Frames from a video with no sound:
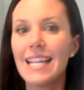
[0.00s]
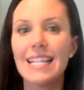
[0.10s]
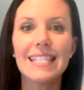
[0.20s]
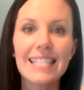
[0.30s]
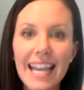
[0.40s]

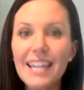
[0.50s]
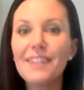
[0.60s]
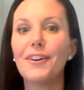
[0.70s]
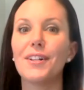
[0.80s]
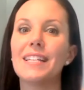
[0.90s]
Second
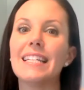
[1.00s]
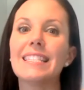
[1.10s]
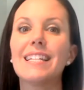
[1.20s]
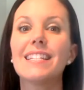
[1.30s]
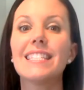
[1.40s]
of all,
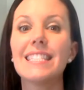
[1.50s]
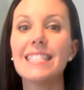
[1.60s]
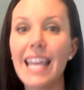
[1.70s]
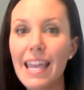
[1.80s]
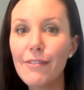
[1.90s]
it's a
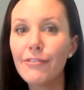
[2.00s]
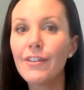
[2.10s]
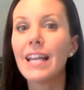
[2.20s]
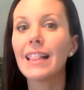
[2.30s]
safe